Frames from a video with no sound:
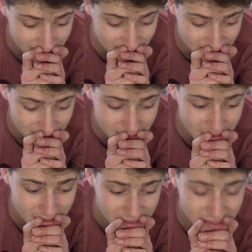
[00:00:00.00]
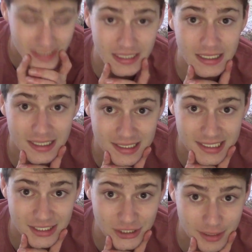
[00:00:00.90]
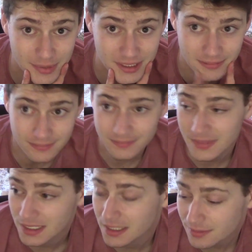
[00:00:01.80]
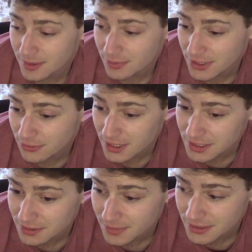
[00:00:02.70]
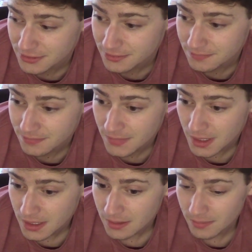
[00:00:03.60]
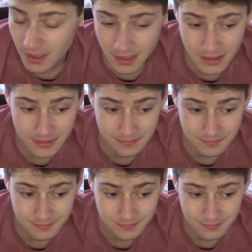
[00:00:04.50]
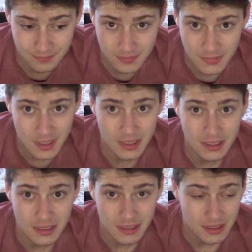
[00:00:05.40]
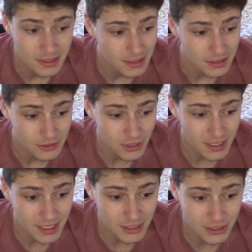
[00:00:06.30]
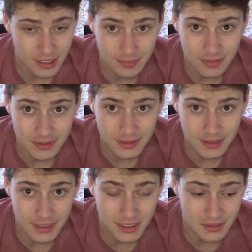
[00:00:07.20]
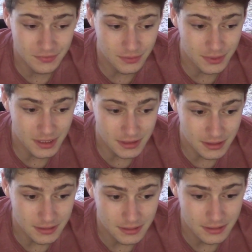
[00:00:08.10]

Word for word: God, uh, I got a lot to catch you up on. It's been a pretty crazy semester, but um, I'll try to catch you up in the next few weeks.